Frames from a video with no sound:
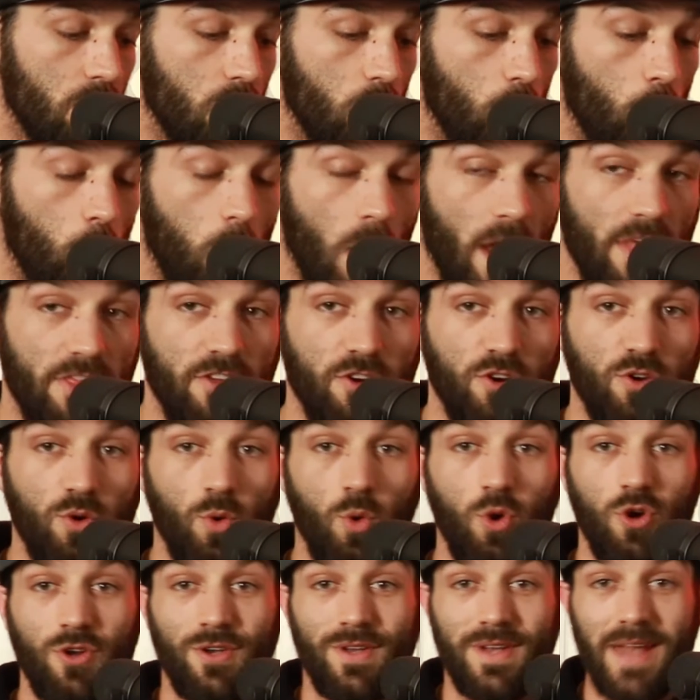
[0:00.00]
whether
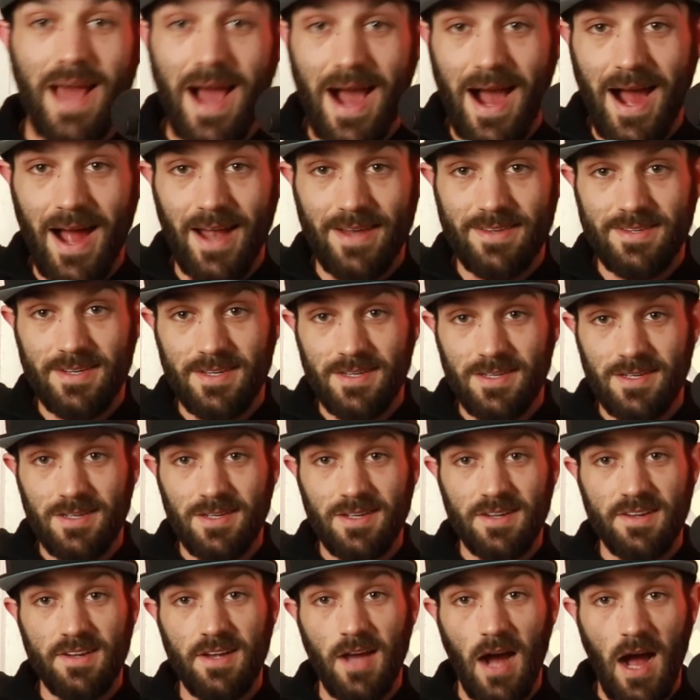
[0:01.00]
or not
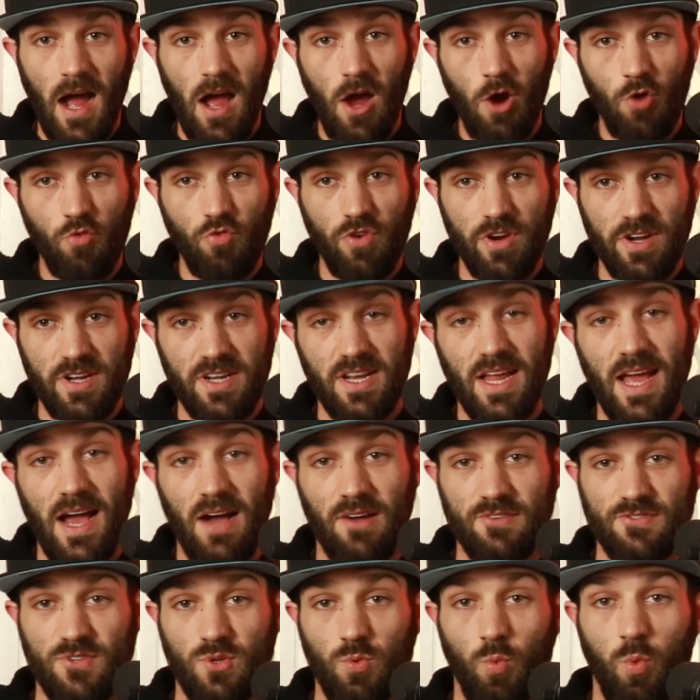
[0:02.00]
Kyle
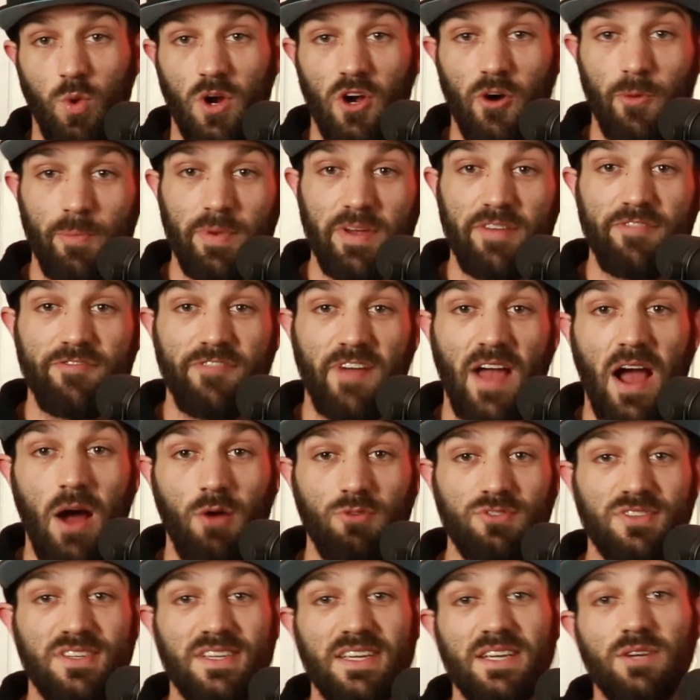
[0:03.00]
Rittenhouse will be
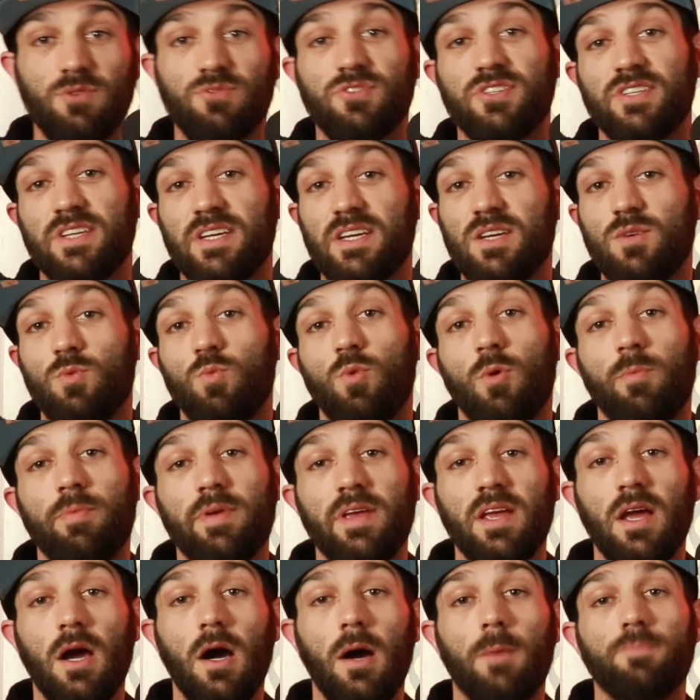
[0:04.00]
found guilty will
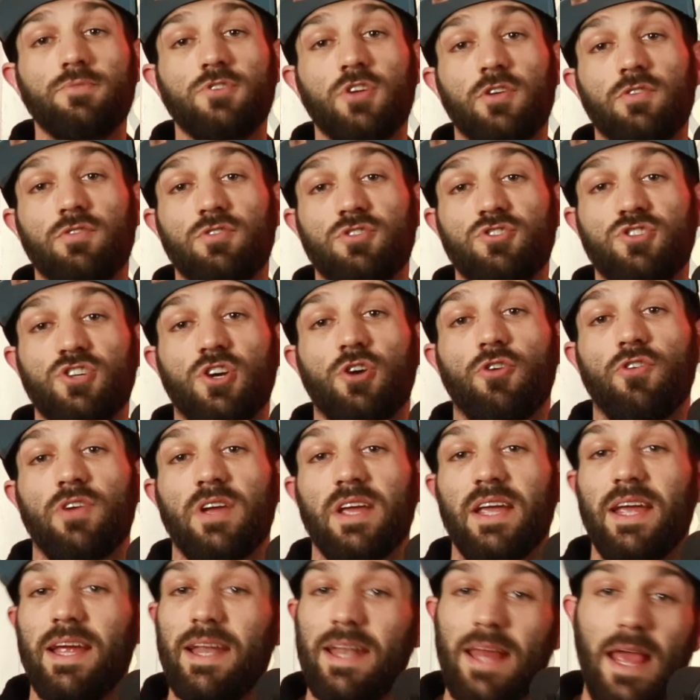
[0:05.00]
be up to the jury.
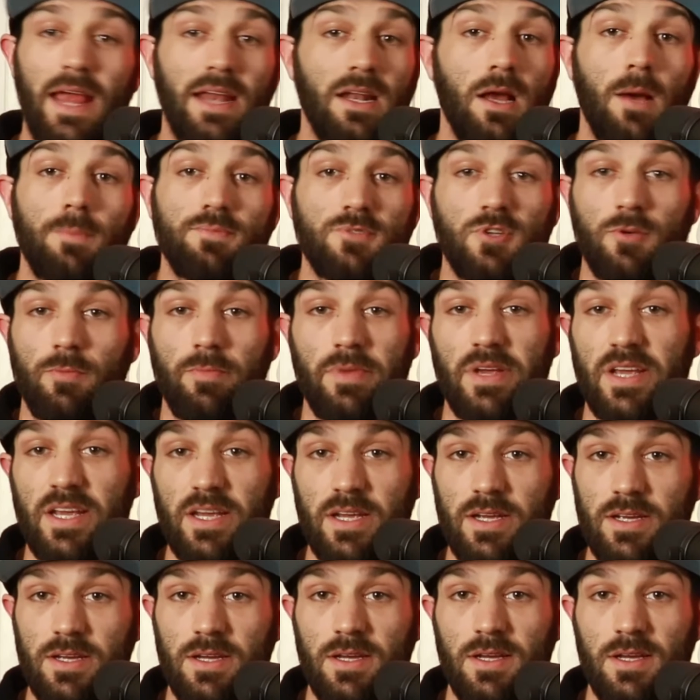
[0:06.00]
It ain't up to
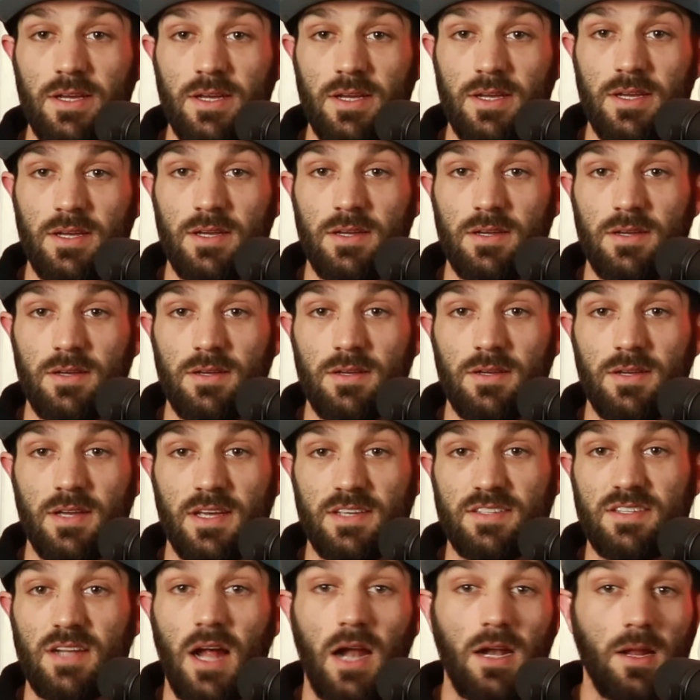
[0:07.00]
me.
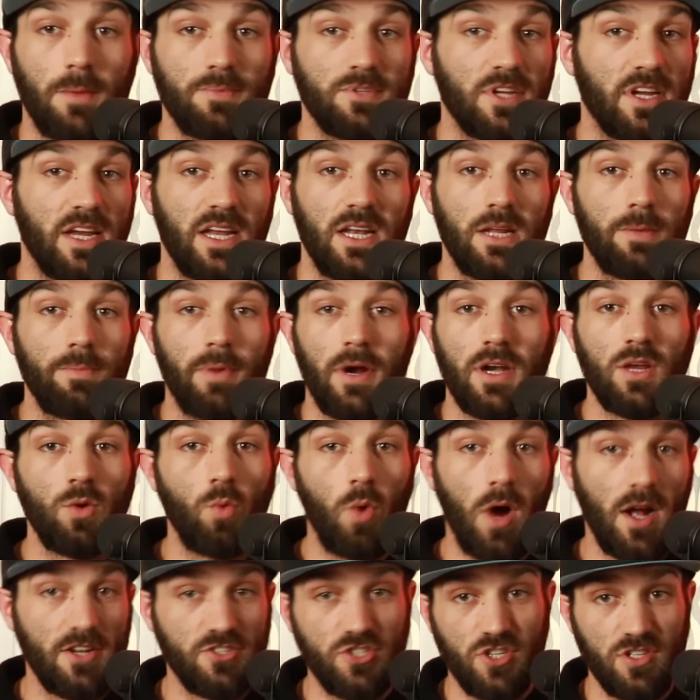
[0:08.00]
It's not up to anybody
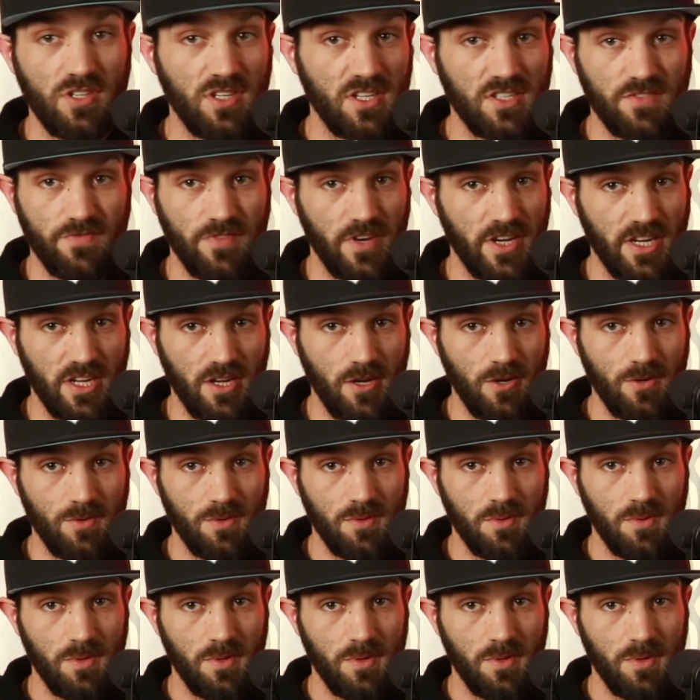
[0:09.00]
watching this video.